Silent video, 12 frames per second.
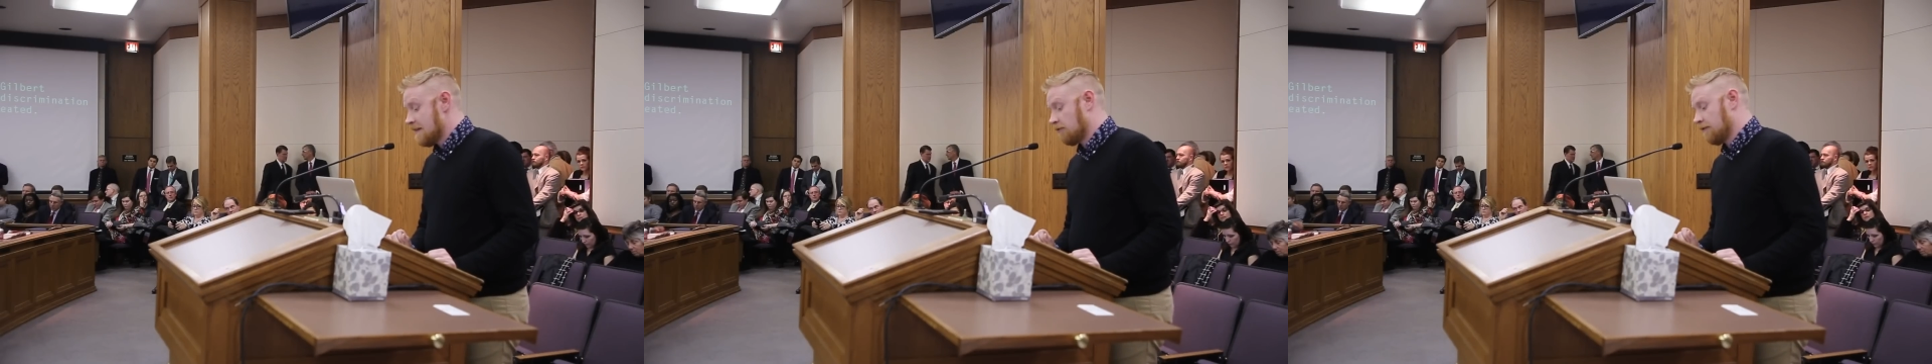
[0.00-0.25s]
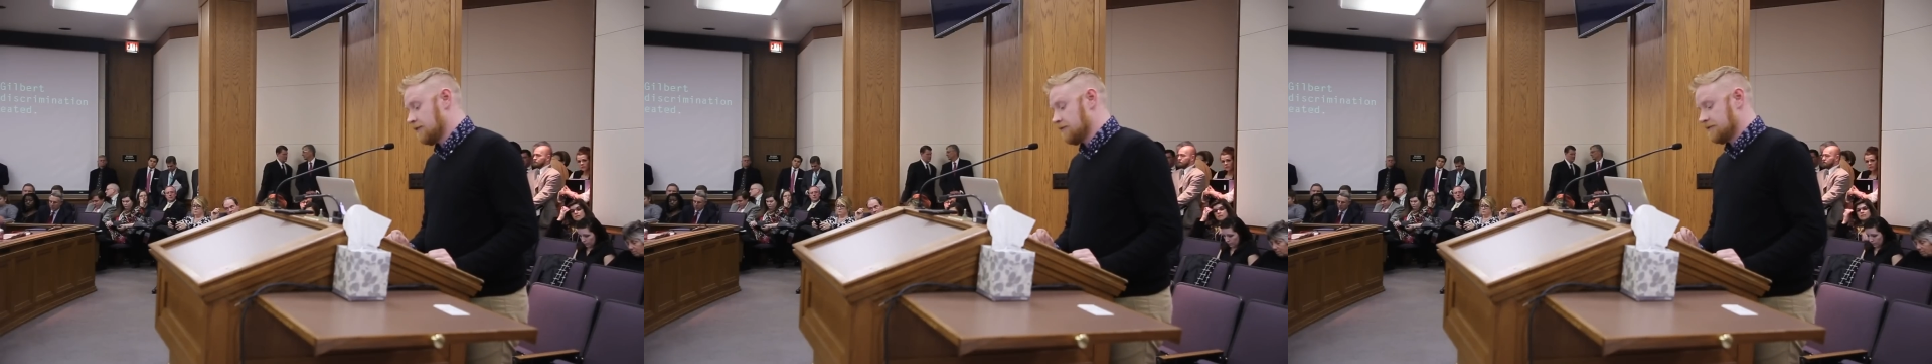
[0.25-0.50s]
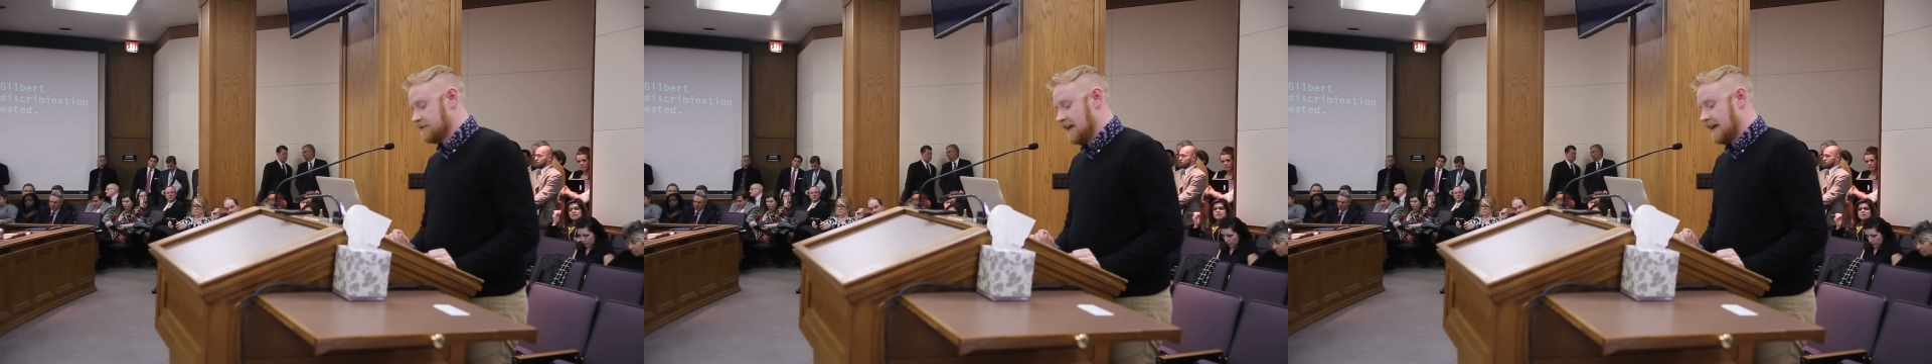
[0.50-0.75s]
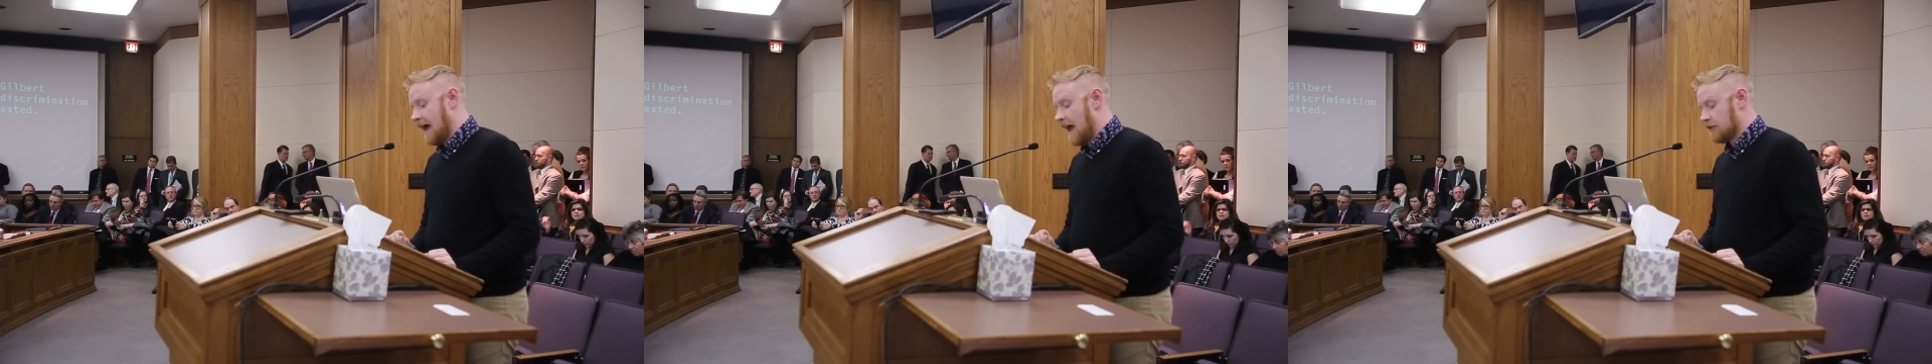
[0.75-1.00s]
they refused to
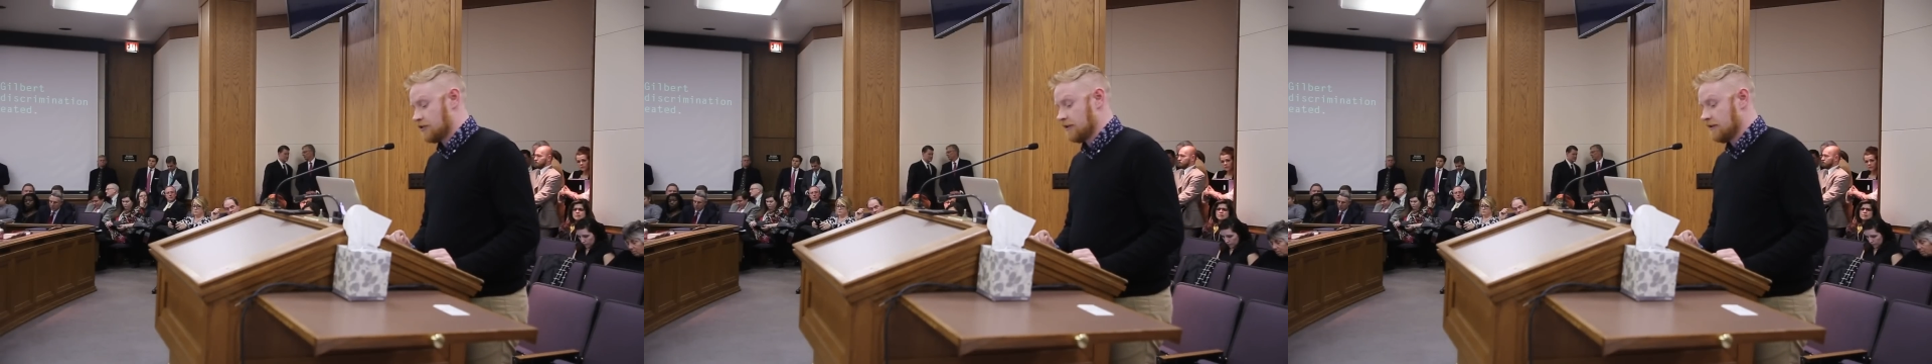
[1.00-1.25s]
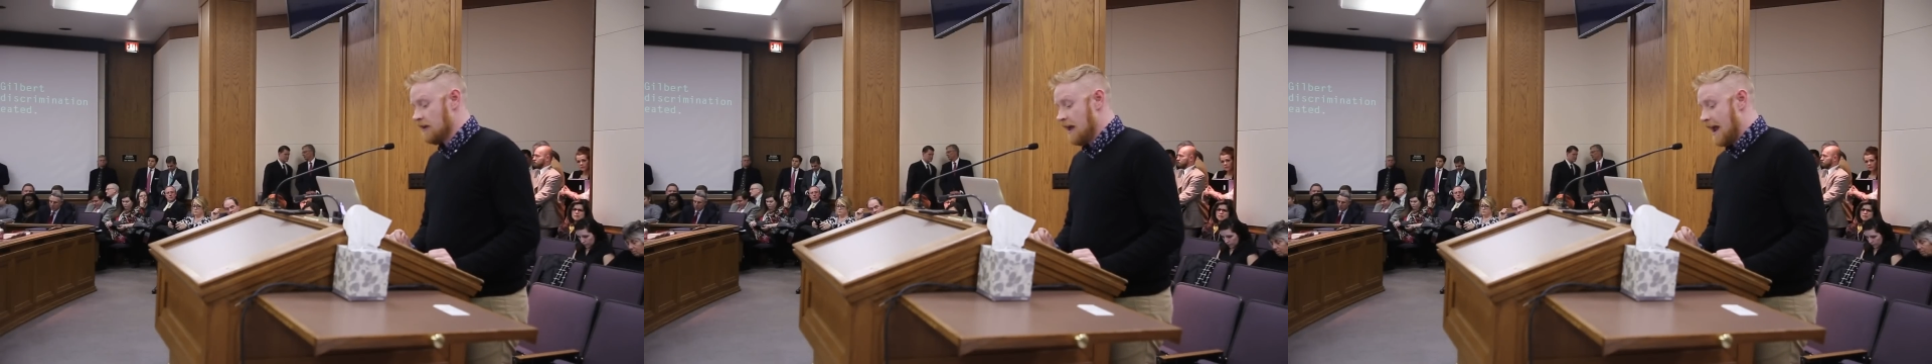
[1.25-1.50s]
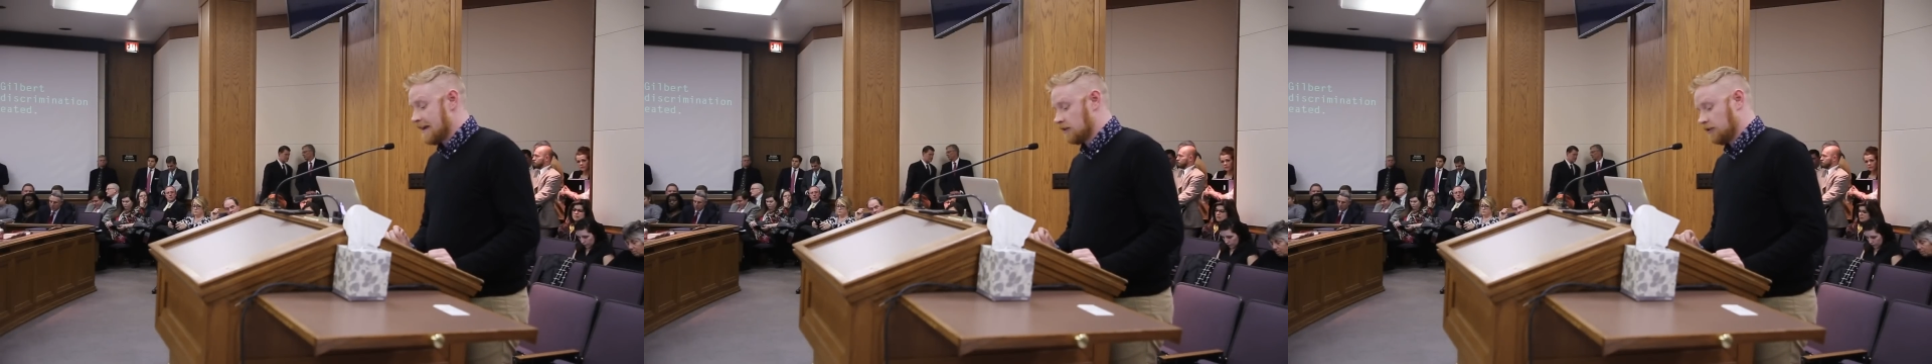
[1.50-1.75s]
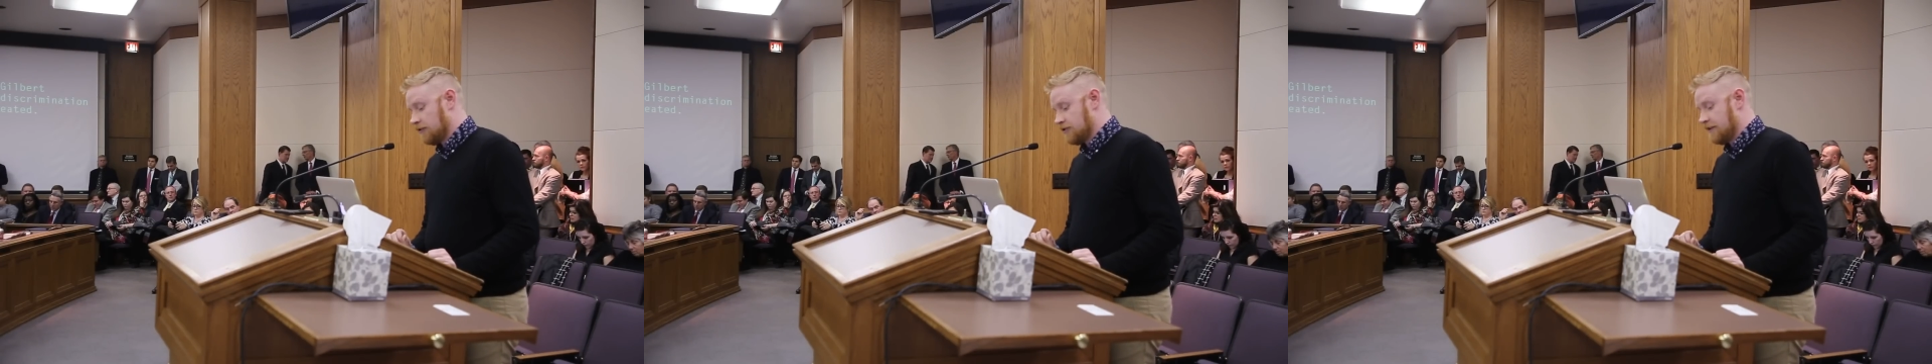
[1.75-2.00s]
take action, and
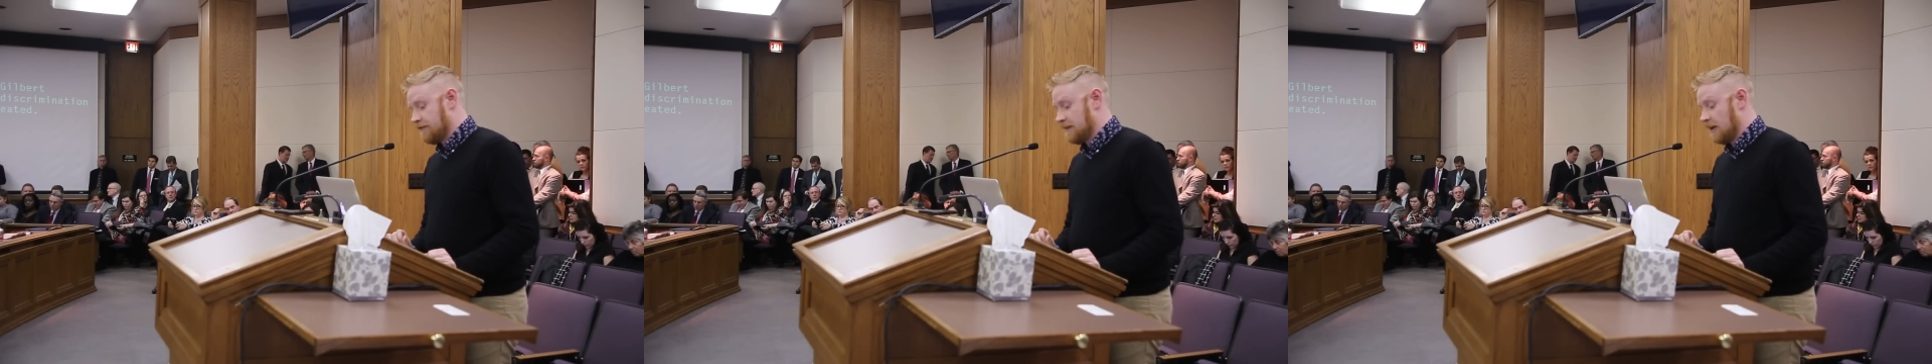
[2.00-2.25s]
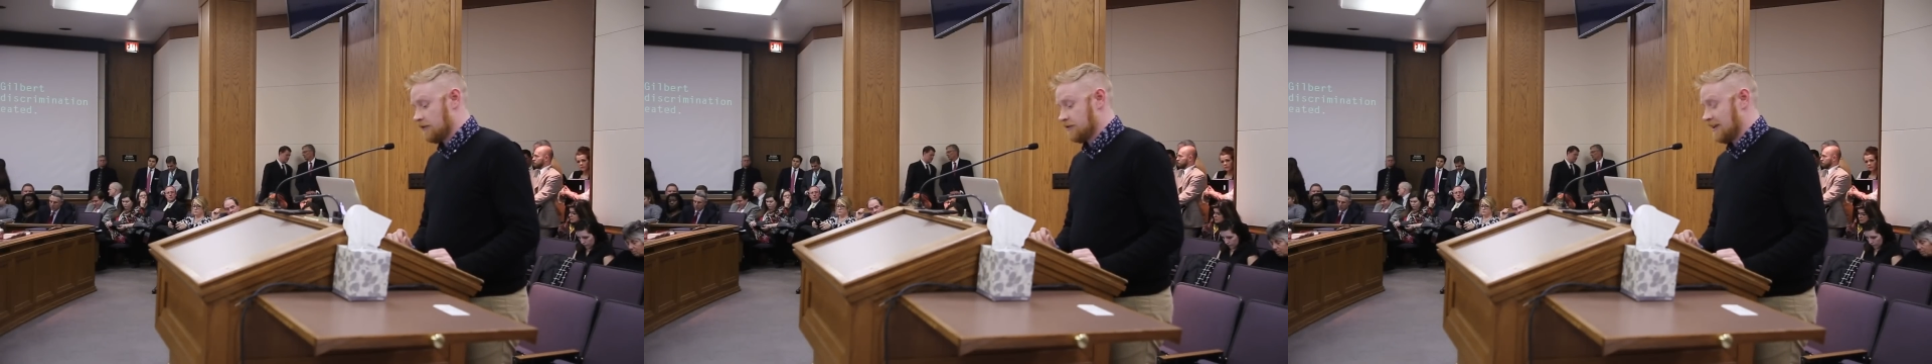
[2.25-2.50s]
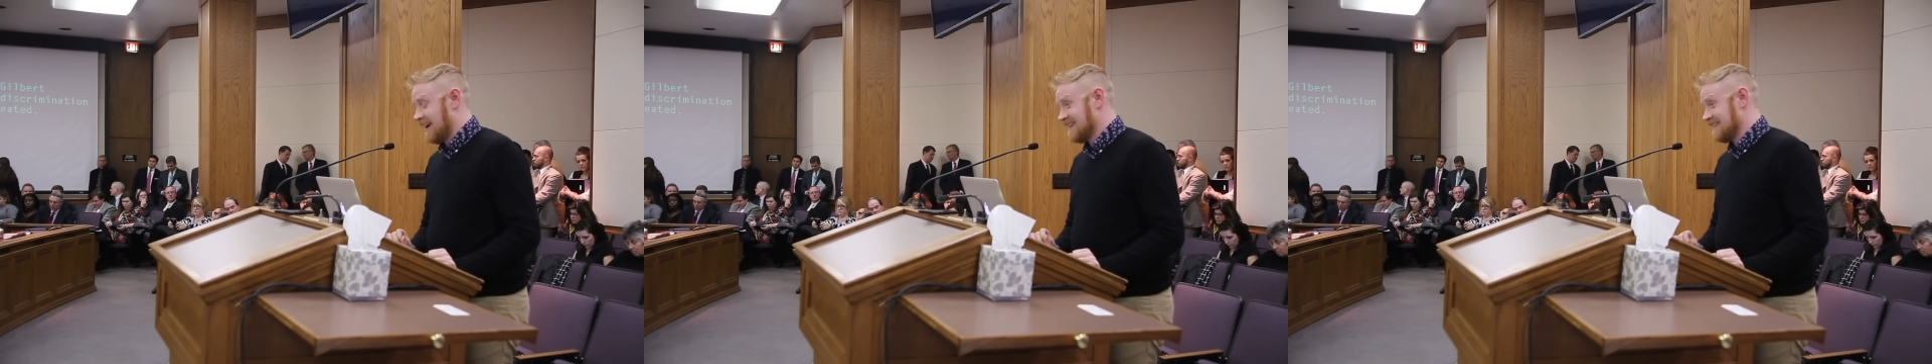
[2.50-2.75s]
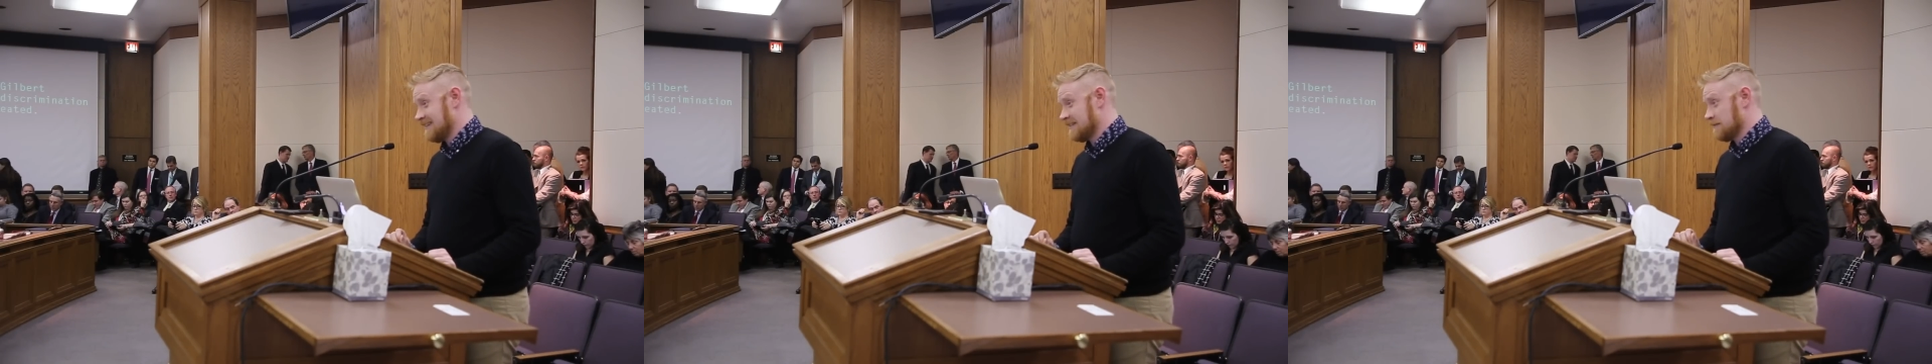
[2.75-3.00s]
clergy from the
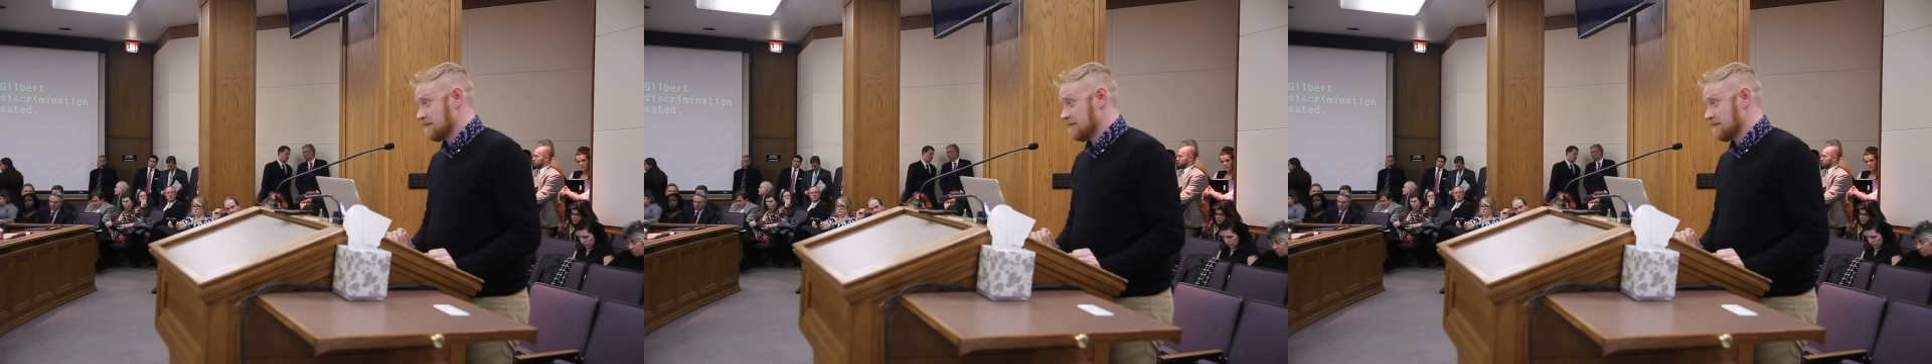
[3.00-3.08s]
archdiocese